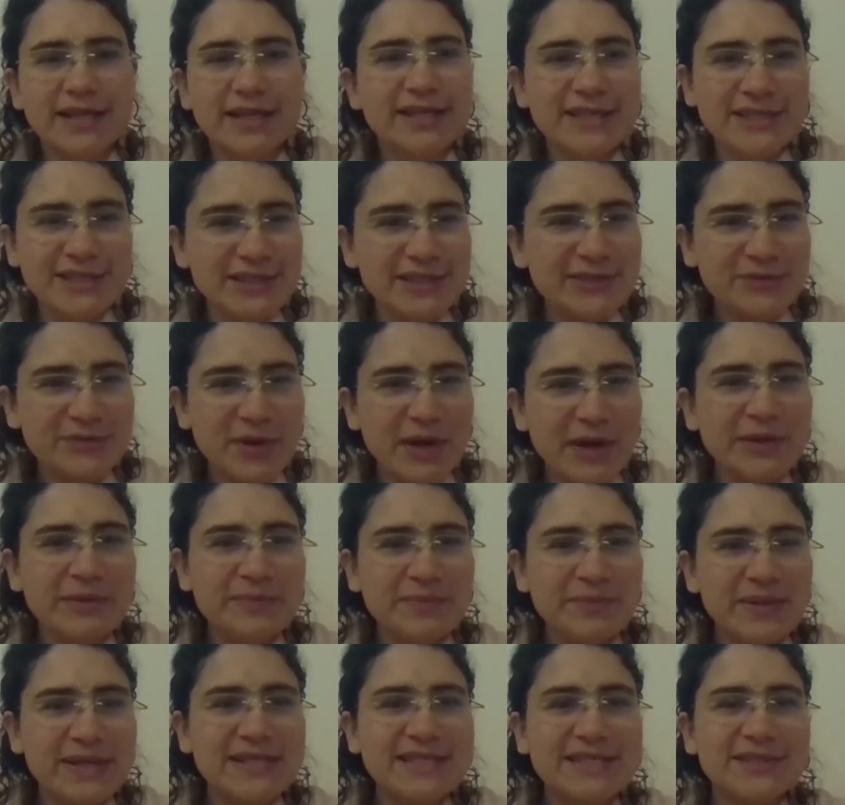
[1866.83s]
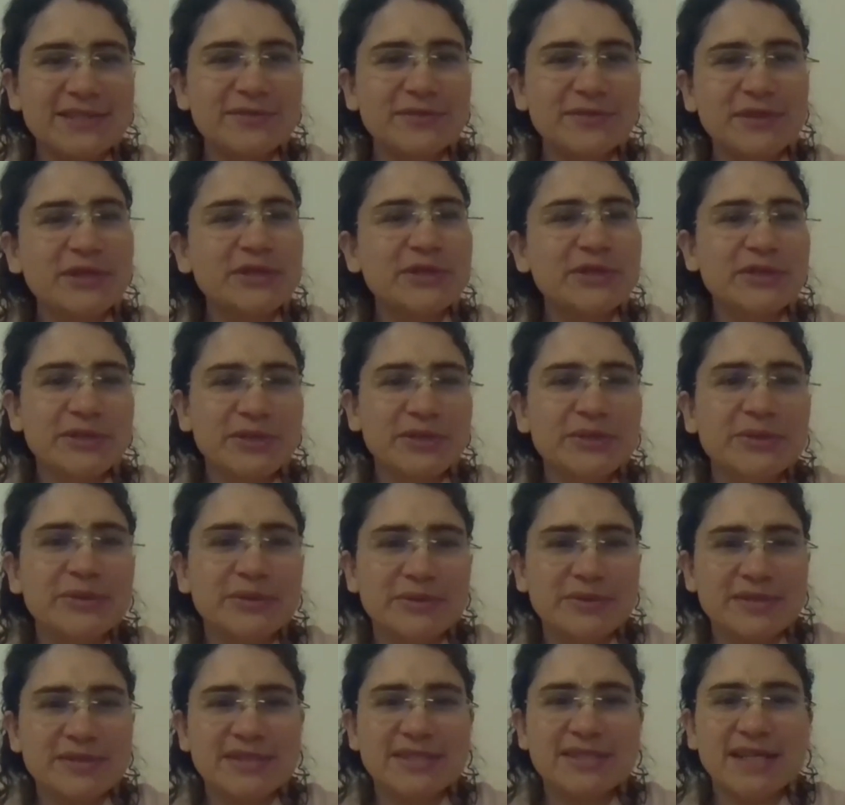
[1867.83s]
This is one piece of good
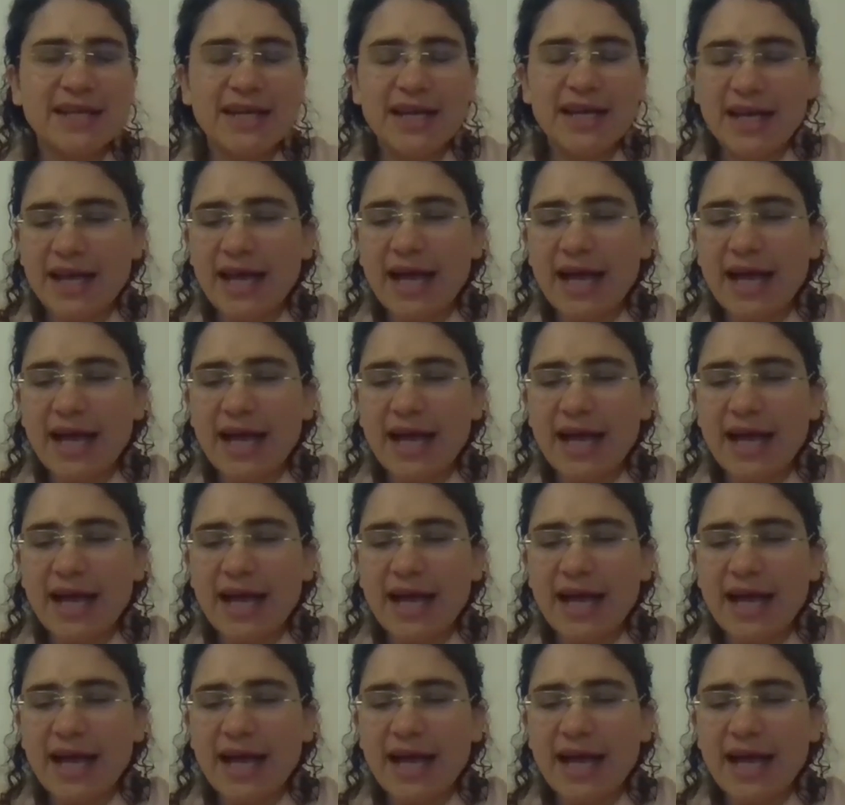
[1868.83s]
news.